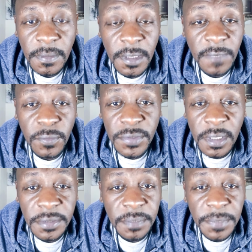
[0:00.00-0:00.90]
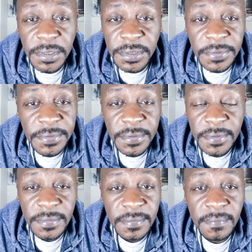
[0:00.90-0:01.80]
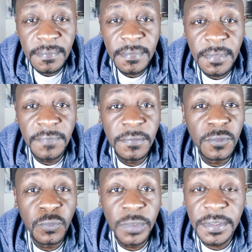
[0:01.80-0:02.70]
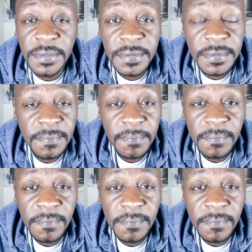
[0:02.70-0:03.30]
They have consulted magicians, they have gone to witches,